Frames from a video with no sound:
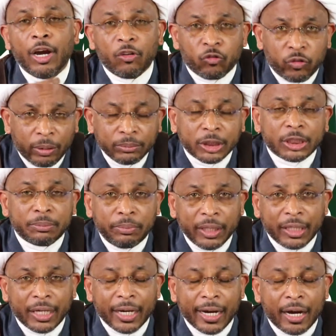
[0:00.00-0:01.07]
from
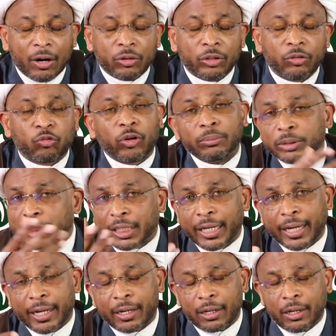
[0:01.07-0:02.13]
speaking out, from
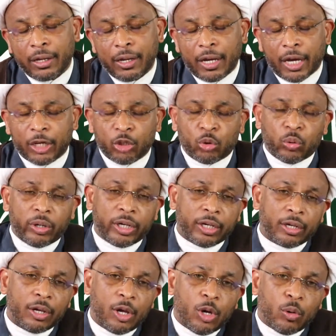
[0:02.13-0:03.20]
saying and doing
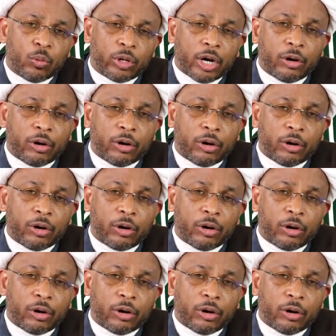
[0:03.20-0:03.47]
what our